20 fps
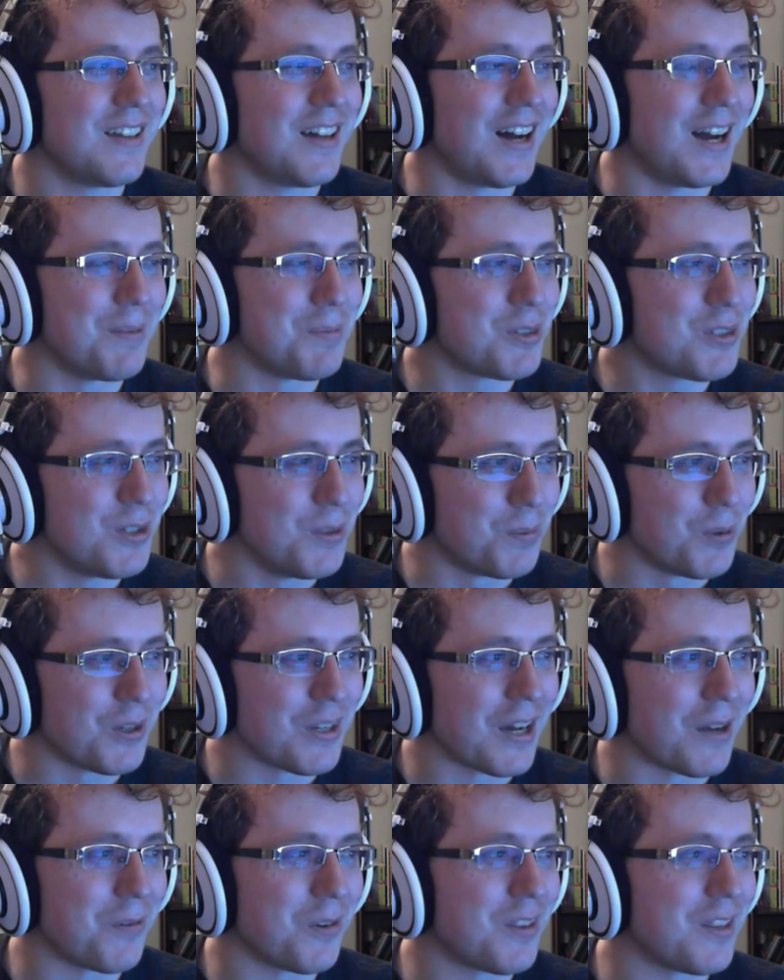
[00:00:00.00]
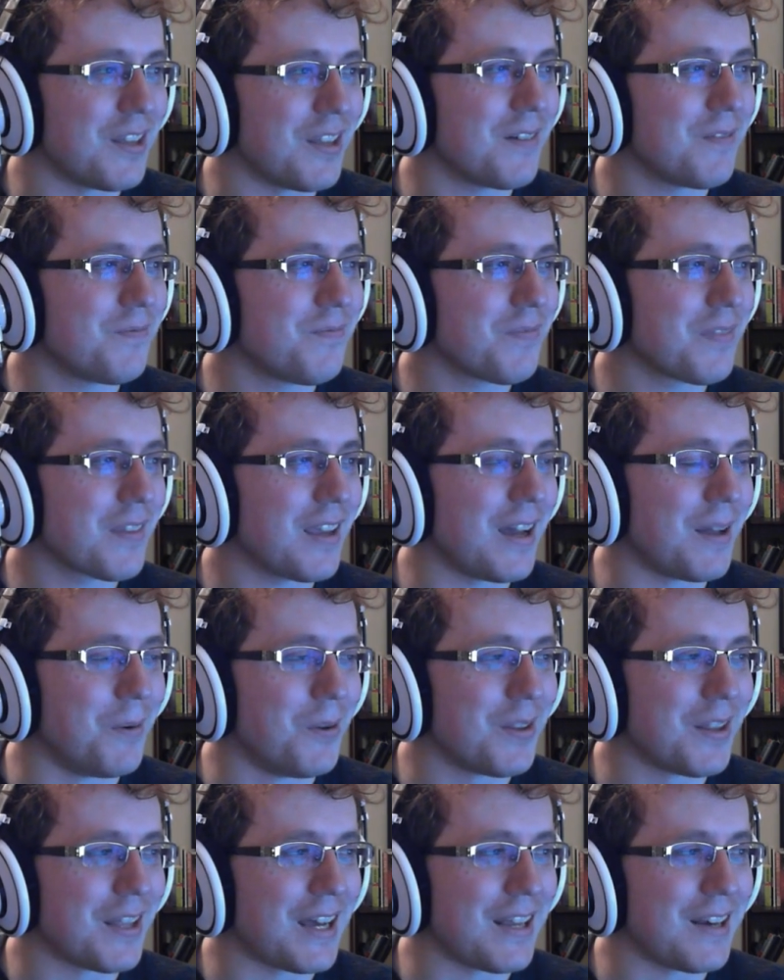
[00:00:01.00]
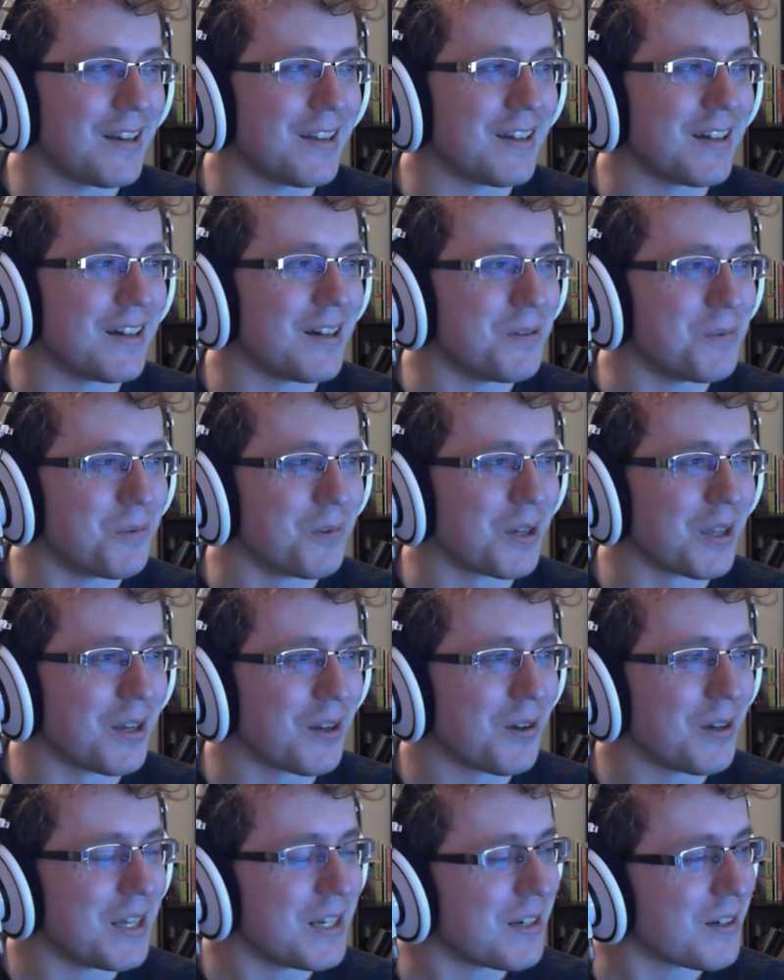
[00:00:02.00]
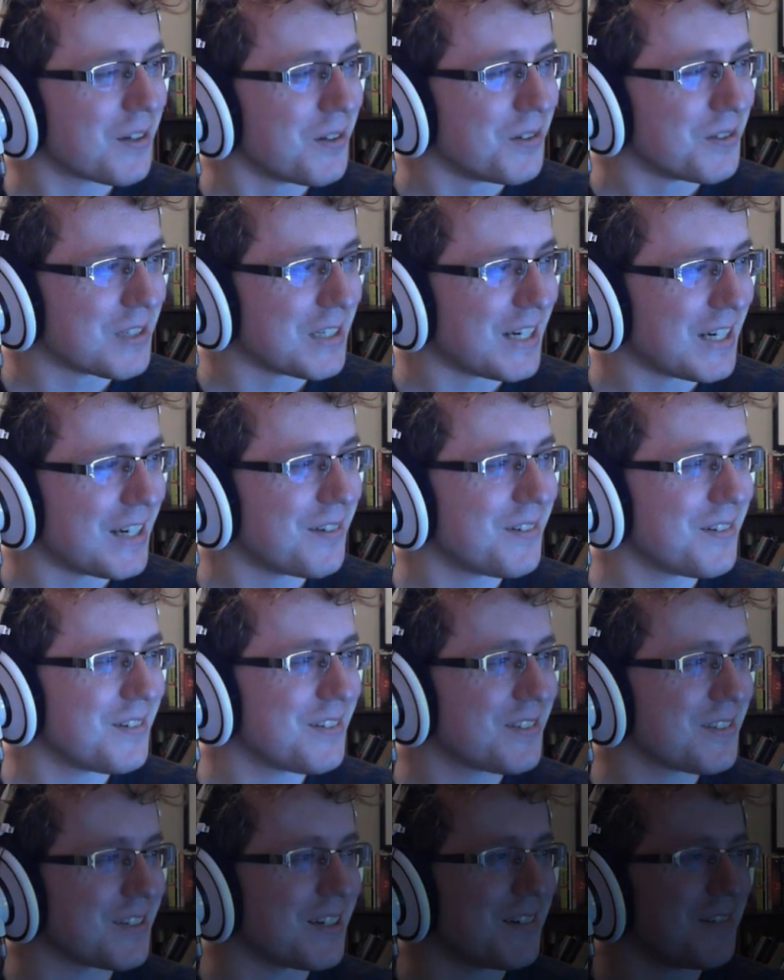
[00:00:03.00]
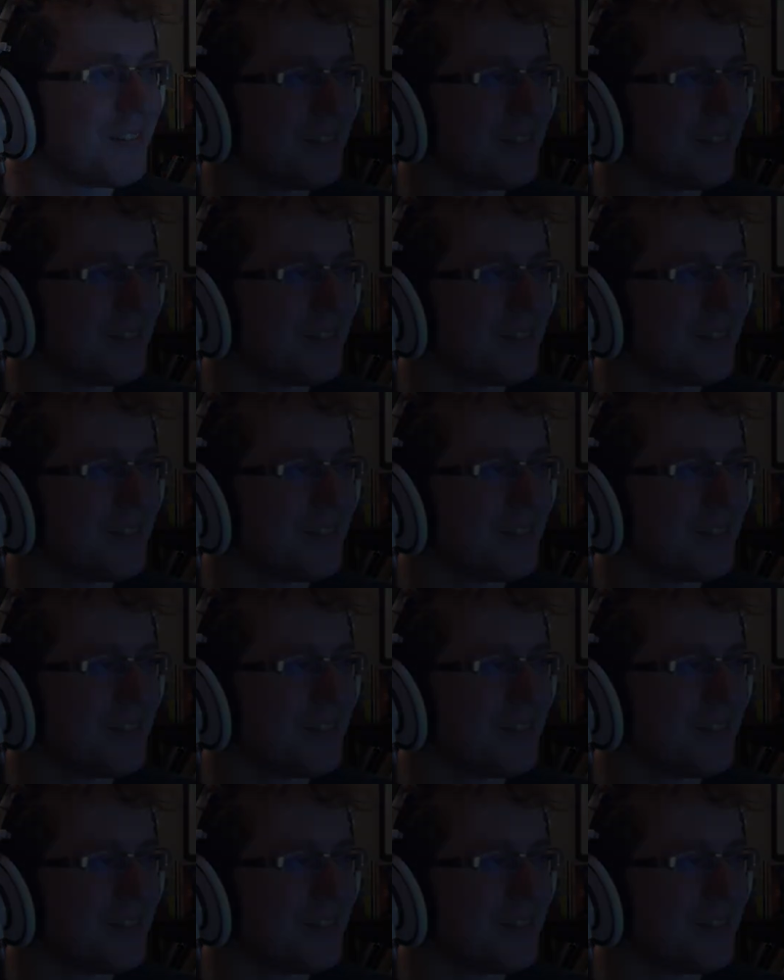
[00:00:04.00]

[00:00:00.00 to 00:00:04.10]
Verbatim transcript: I'm super down with it. And with that, we're gonna go ahead and close it out. So